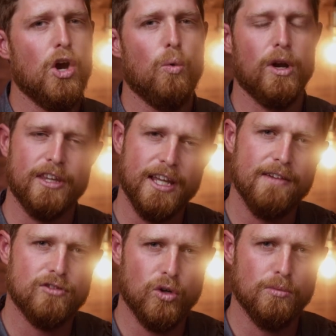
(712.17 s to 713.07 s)
What the King
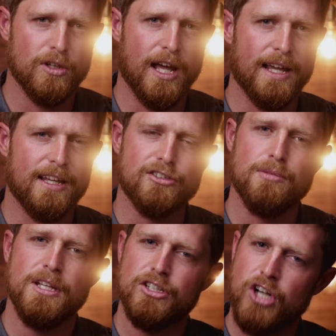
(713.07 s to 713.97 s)
of Jordan would like is to
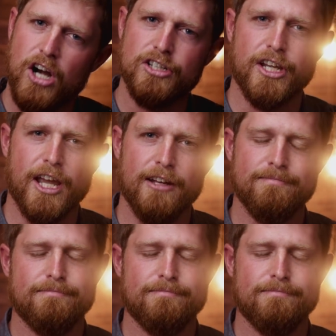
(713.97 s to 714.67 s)
be in charge again.